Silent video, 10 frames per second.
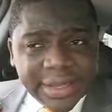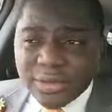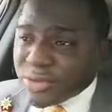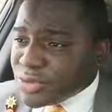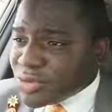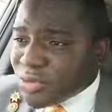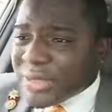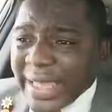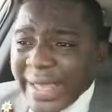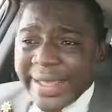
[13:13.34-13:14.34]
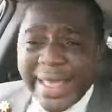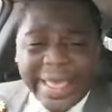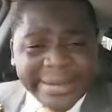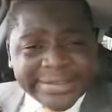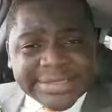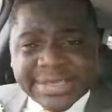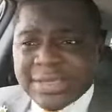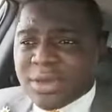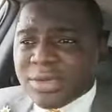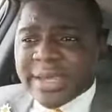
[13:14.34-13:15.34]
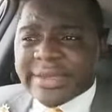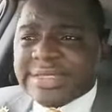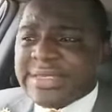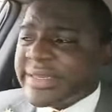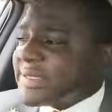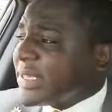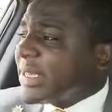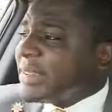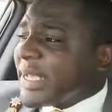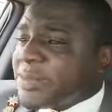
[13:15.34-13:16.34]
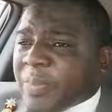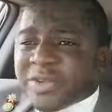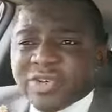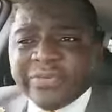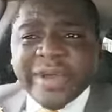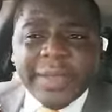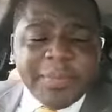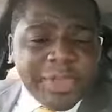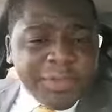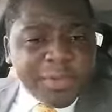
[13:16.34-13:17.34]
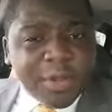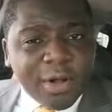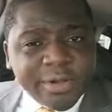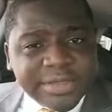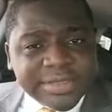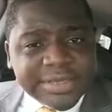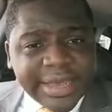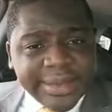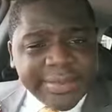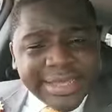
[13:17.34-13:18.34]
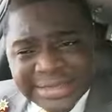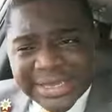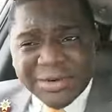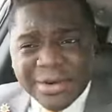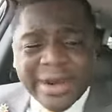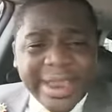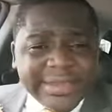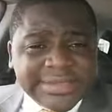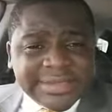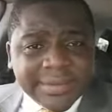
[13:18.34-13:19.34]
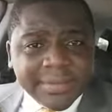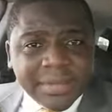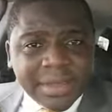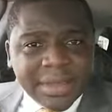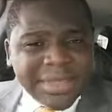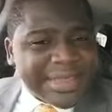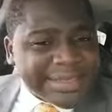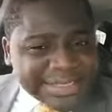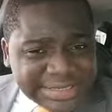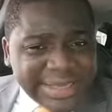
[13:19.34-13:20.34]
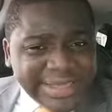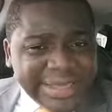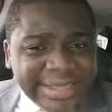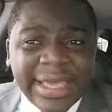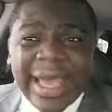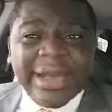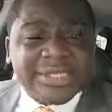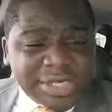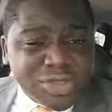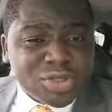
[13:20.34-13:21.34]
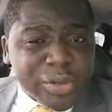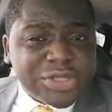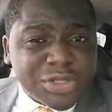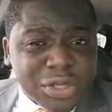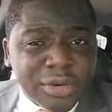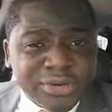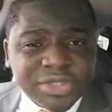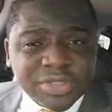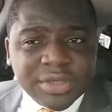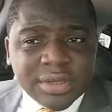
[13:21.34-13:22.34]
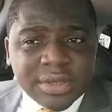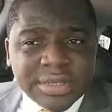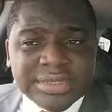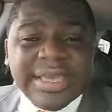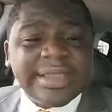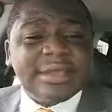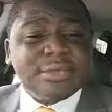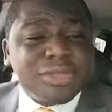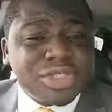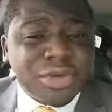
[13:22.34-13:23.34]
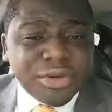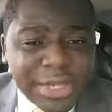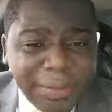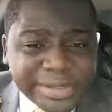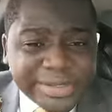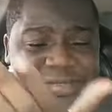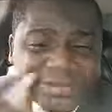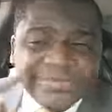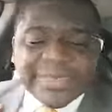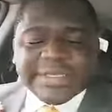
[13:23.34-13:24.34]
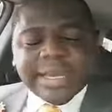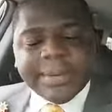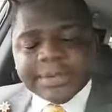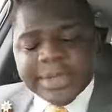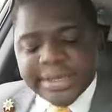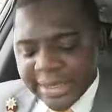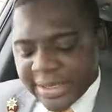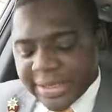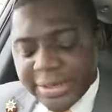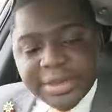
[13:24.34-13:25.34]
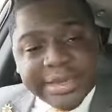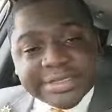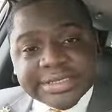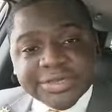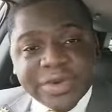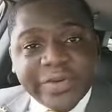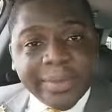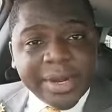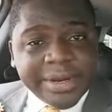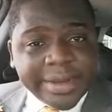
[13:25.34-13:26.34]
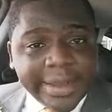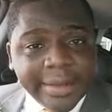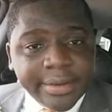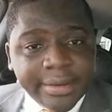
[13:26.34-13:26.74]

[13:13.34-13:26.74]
Don't you know there are gangs in the United States that petrify people all the time and terrorize them? Does CNN accentuate those? CNN will show you the positive things about the United States of America.